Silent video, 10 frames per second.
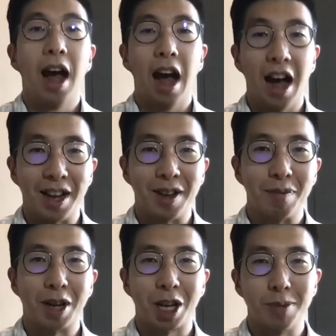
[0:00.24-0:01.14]
Hi,
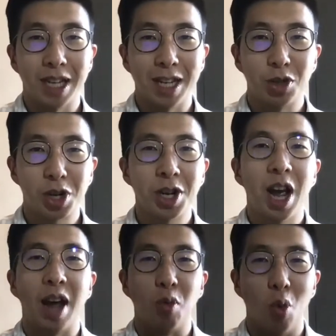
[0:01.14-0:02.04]
my name is Adrian,
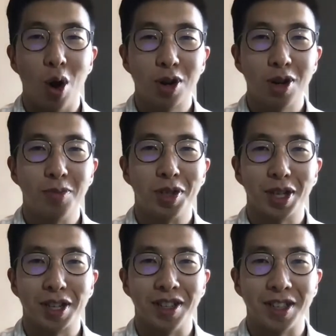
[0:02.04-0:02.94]
and welcome to the
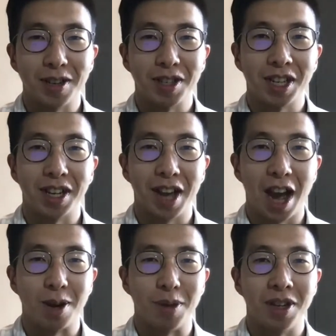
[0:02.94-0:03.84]
Consulting
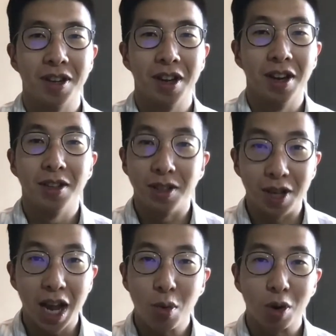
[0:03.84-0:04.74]
Academy.
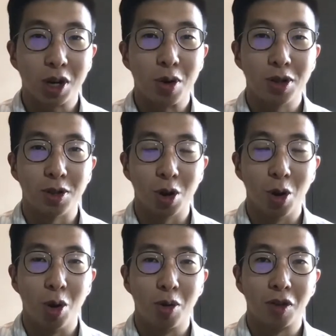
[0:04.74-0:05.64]
Today, we're going to go
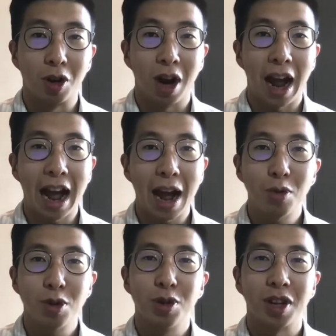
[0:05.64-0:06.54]
over
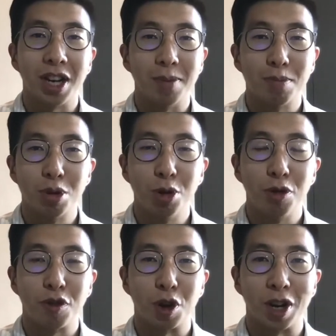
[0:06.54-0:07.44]
how you can
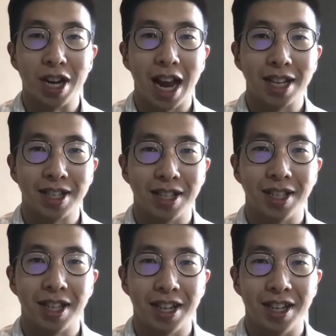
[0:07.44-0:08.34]
improve your
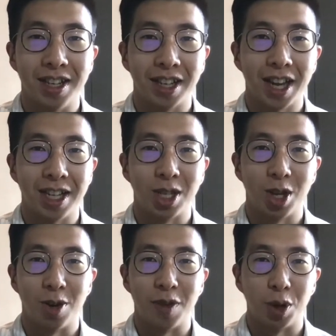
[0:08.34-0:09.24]
analysis in the case
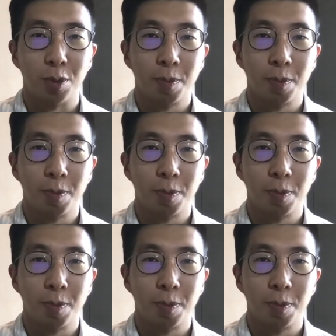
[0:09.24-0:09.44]
interview.